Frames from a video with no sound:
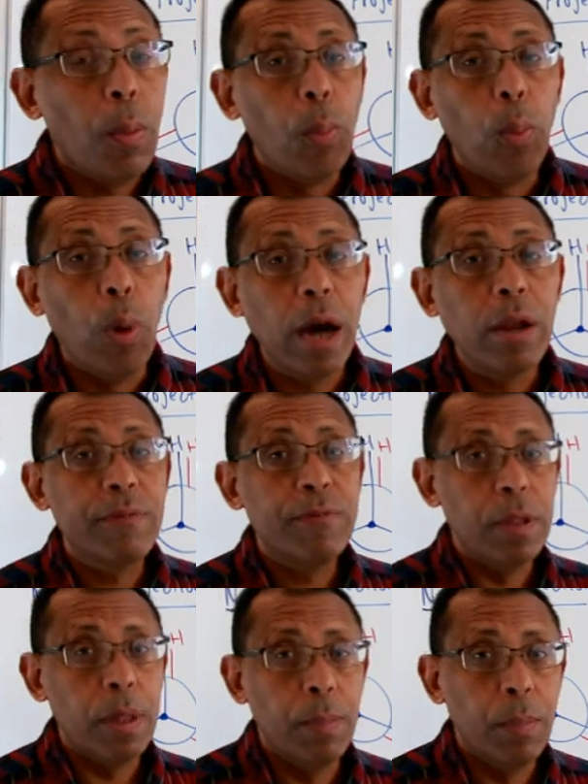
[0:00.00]
one of
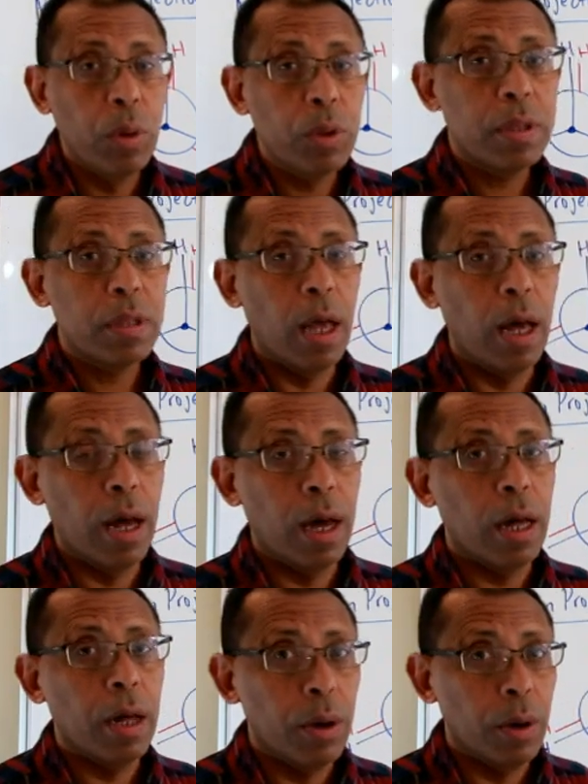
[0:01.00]
the most
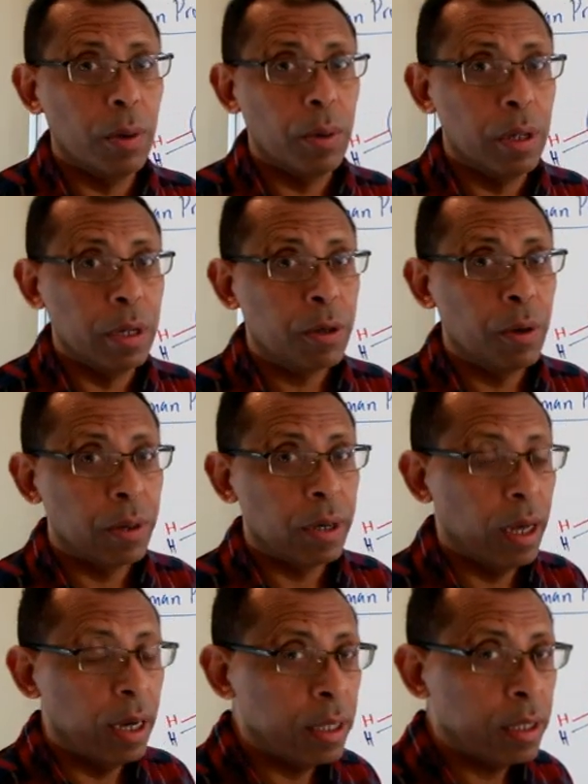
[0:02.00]

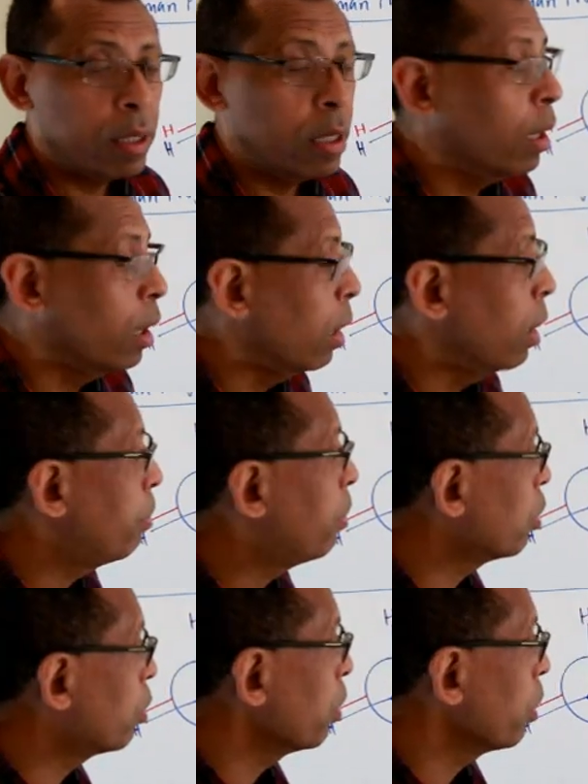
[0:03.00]
recognized
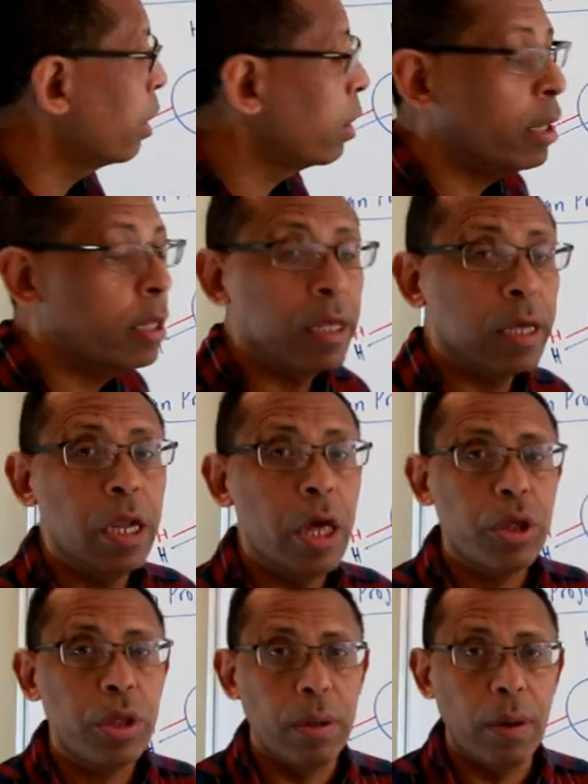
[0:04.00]
pictorial
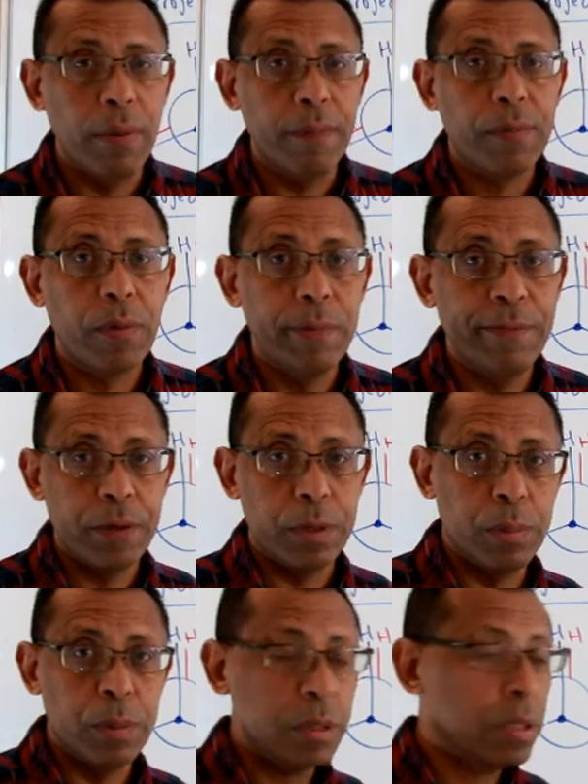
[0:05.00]
designation of
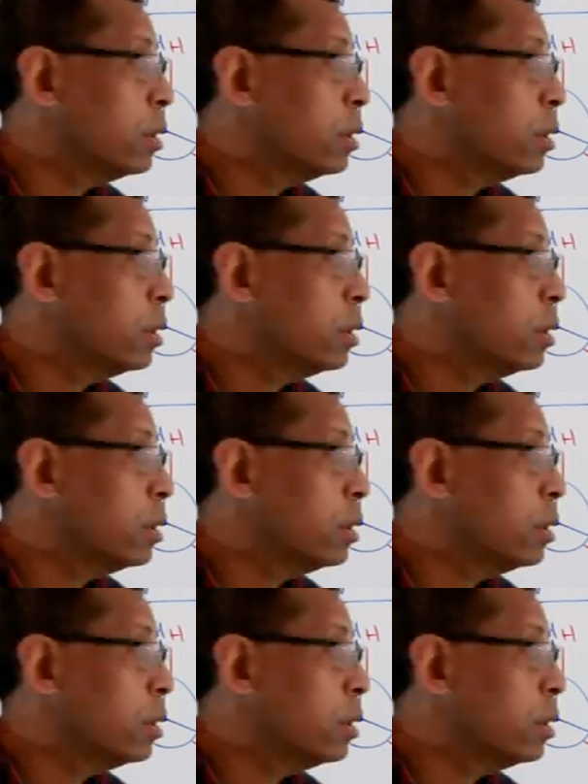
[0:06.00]
conformers